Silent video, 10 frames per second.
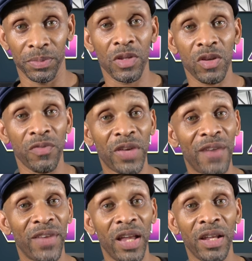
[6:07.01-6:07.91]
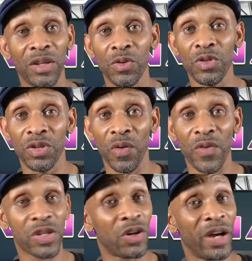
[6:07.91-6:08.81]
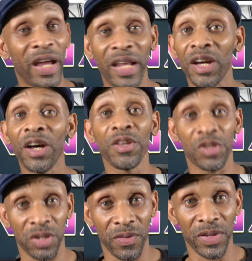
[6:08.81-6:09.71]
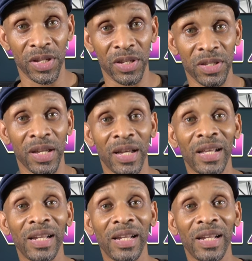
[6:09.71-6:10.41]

So if you have any of those services or any other services,